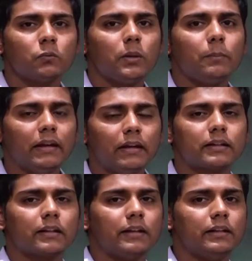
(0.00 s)
we made a
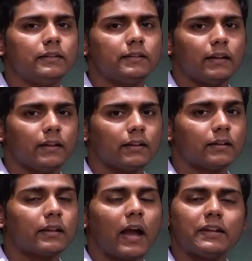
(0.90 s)
credit, say
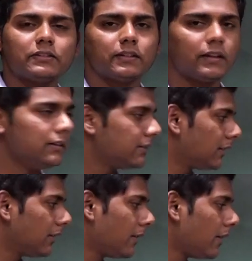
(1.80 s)
cash sales,
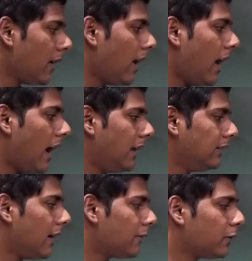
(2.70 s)
and
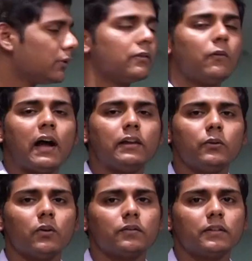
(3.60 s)
therefore the
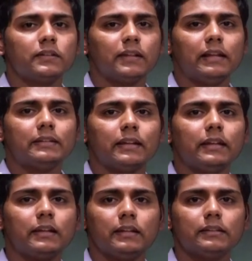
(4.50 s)
value of the sales
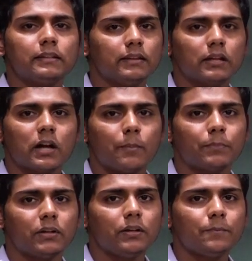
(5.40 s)
increased in the
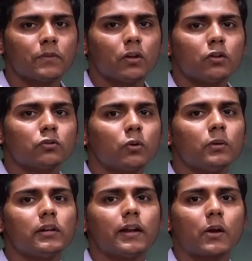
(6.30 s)
company. So
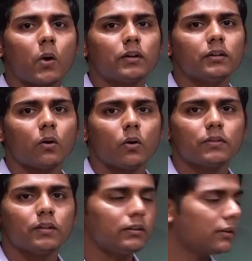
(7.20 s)
we will record it
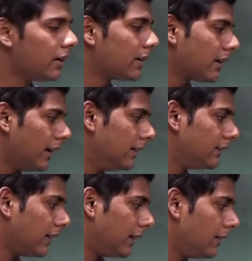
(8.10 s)
on the credit
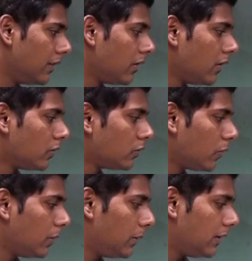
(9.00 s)
side. So
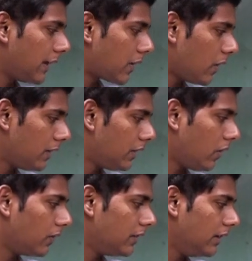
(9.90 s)
we will record it
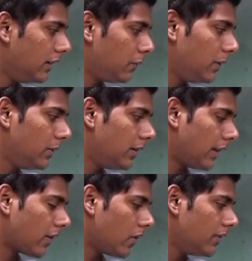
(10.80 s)
on we will
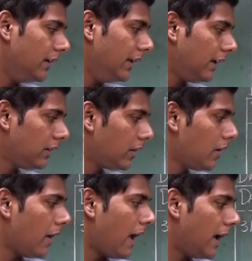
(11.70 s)
record the date
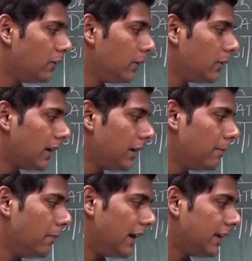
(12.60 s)
and we will
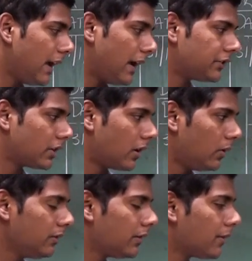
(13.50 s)
write by cash account